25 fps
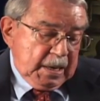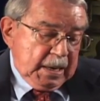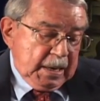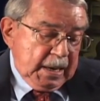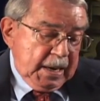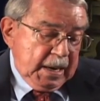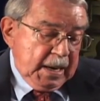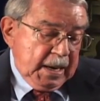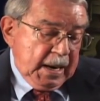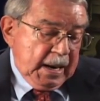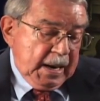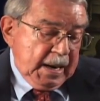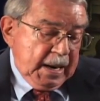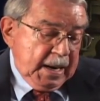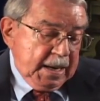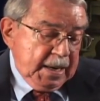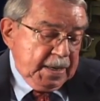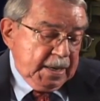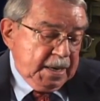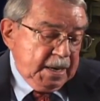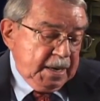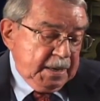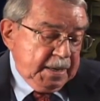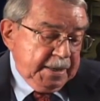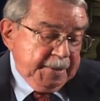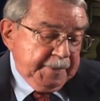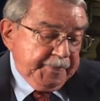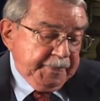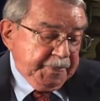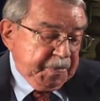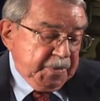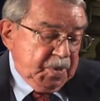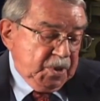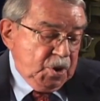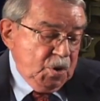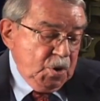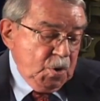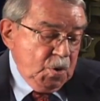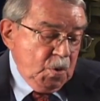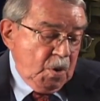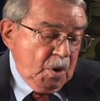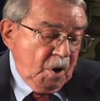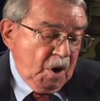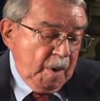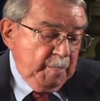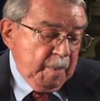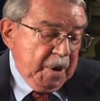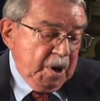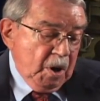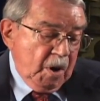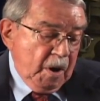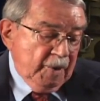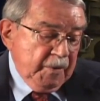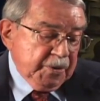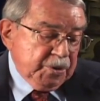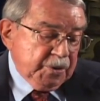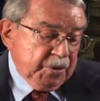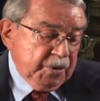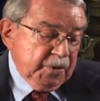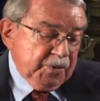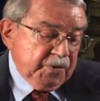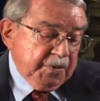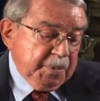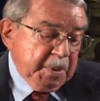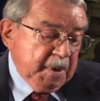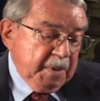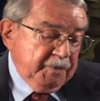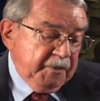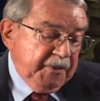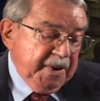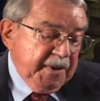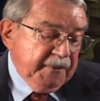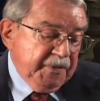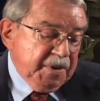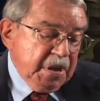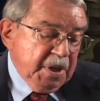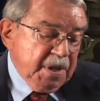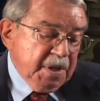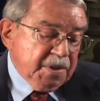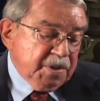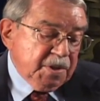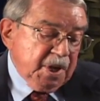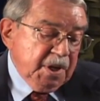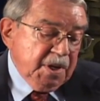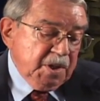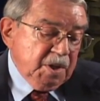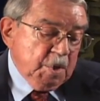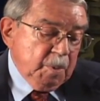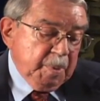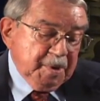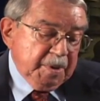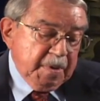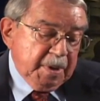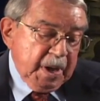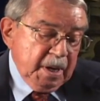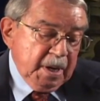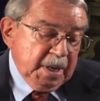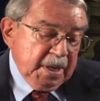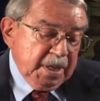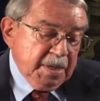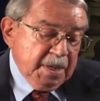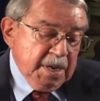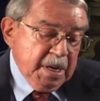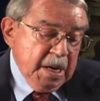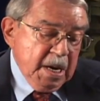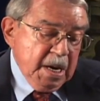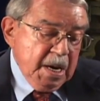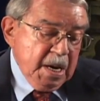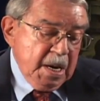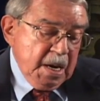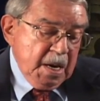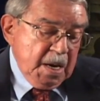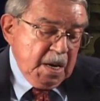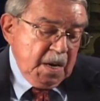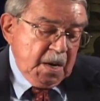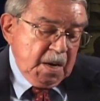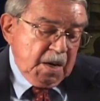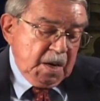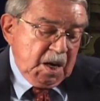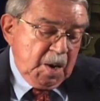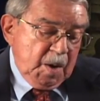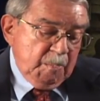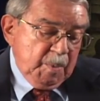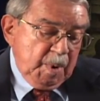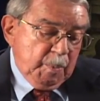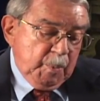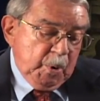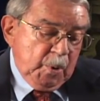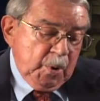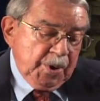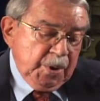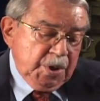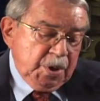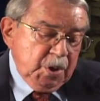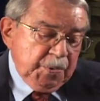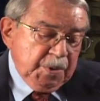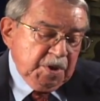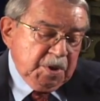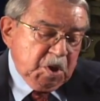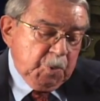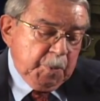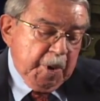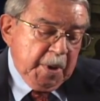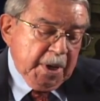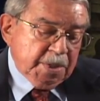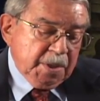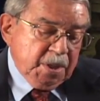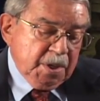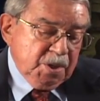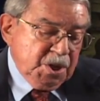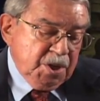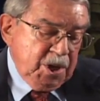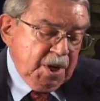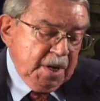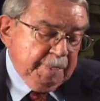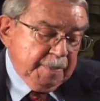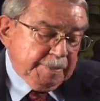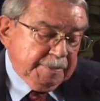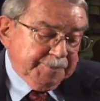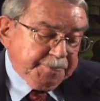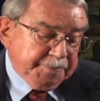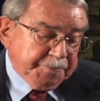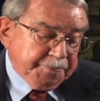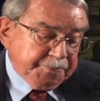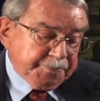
And I had um, two Army officers from the 50th Signal Battalion come aboard to inspect the ship.